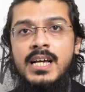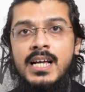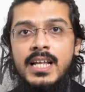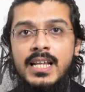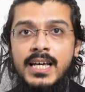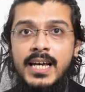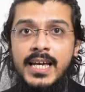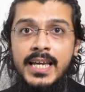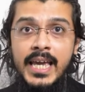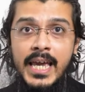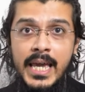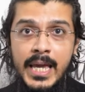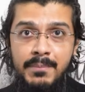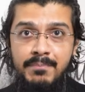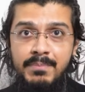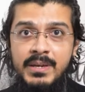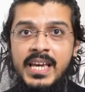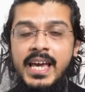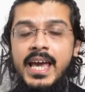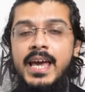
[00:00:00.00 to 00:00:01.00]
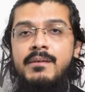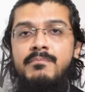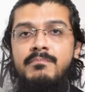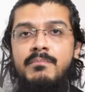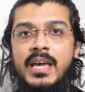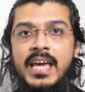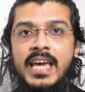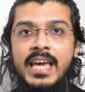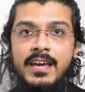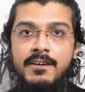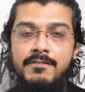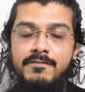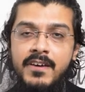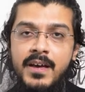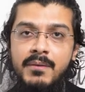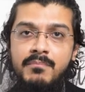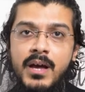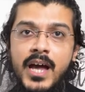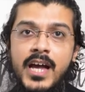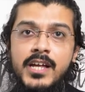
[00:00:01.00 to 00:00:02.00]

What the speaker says: like APM, AFM,